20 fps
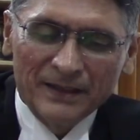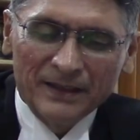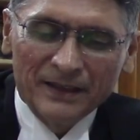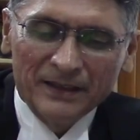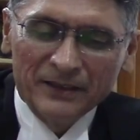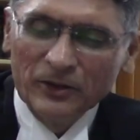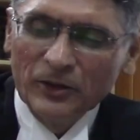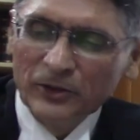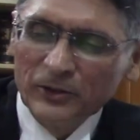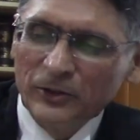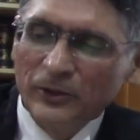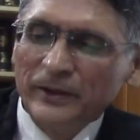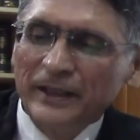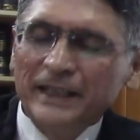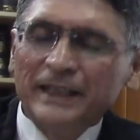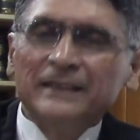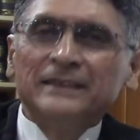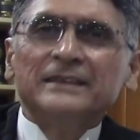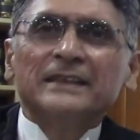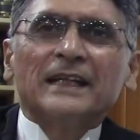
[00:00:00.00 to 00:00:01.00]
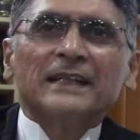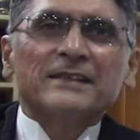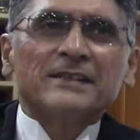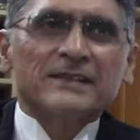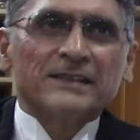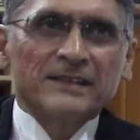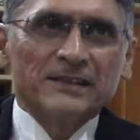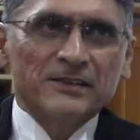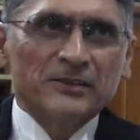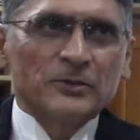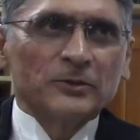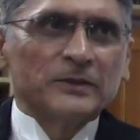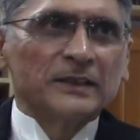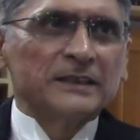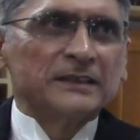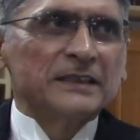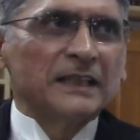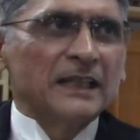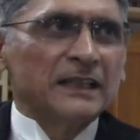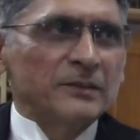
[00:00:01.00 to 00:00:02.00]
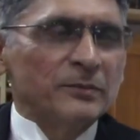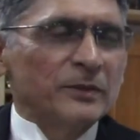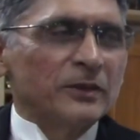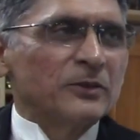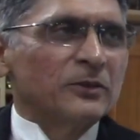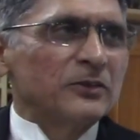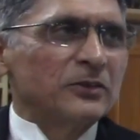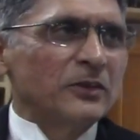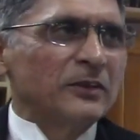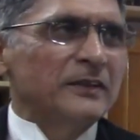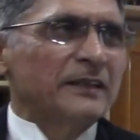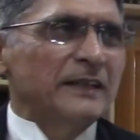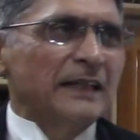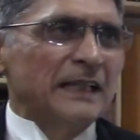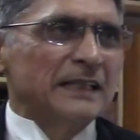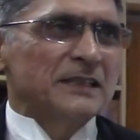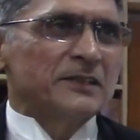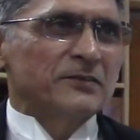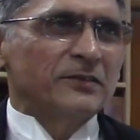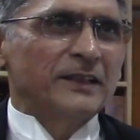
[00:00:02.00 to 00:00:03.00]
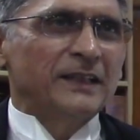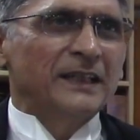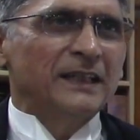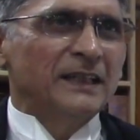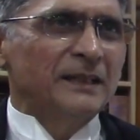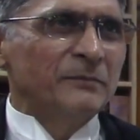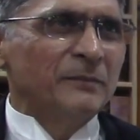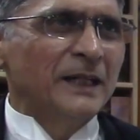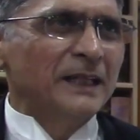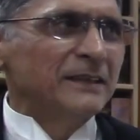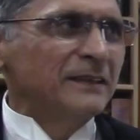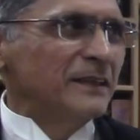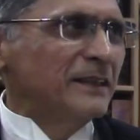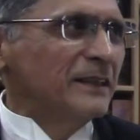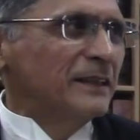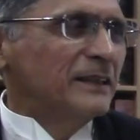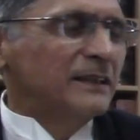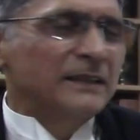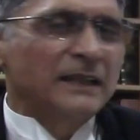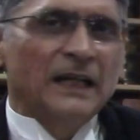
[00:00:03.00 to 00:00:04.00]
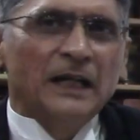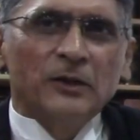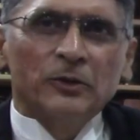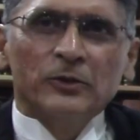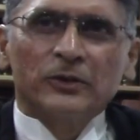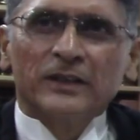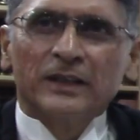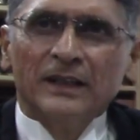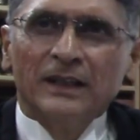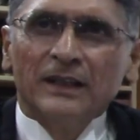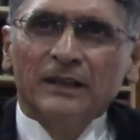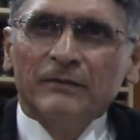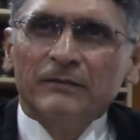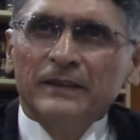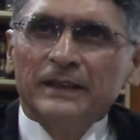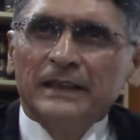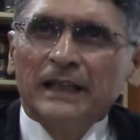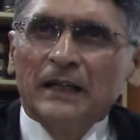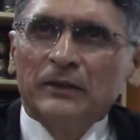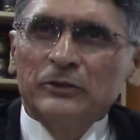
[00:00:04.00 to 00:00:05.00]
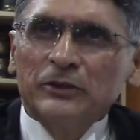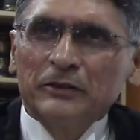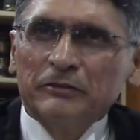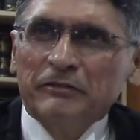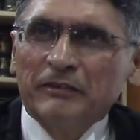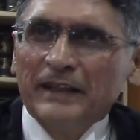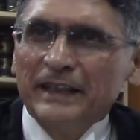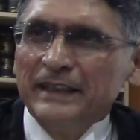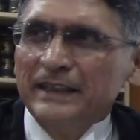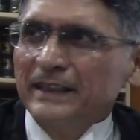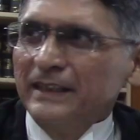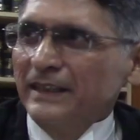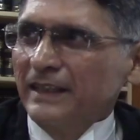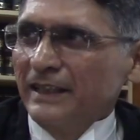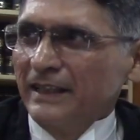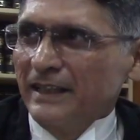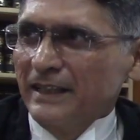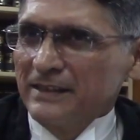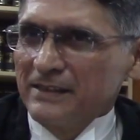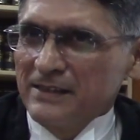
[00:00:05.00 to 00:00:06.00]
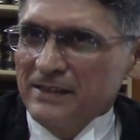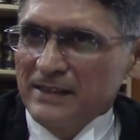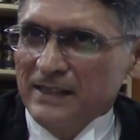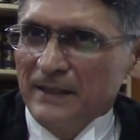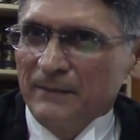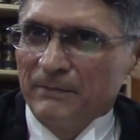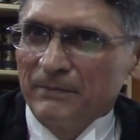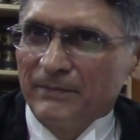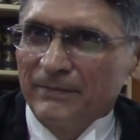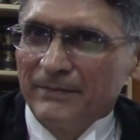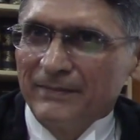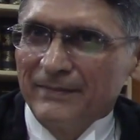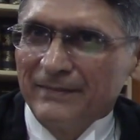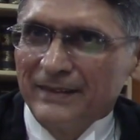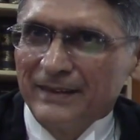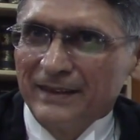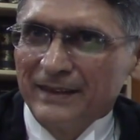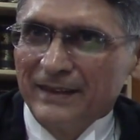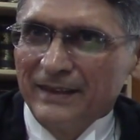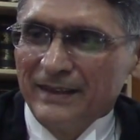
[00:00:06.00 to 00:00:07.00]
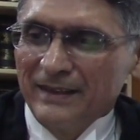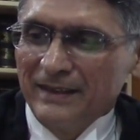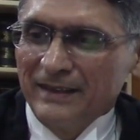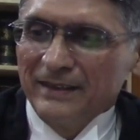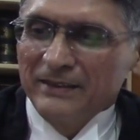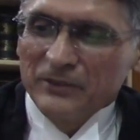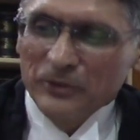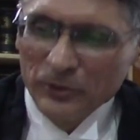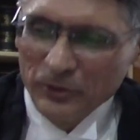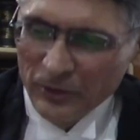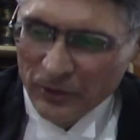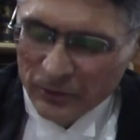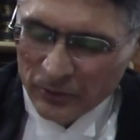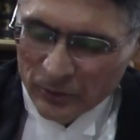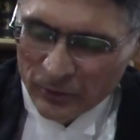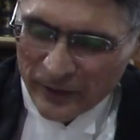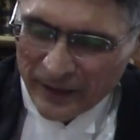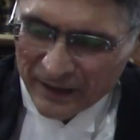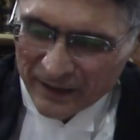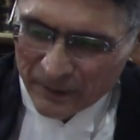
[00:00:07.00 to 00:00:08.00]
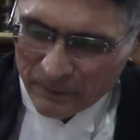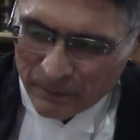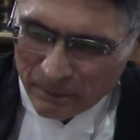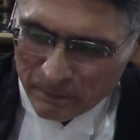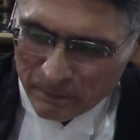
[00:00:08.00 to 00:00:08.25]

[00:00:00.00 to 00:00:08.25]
you're doing injustice to the judge because you're transferring him under a cloud without a finding against him. So you're doing the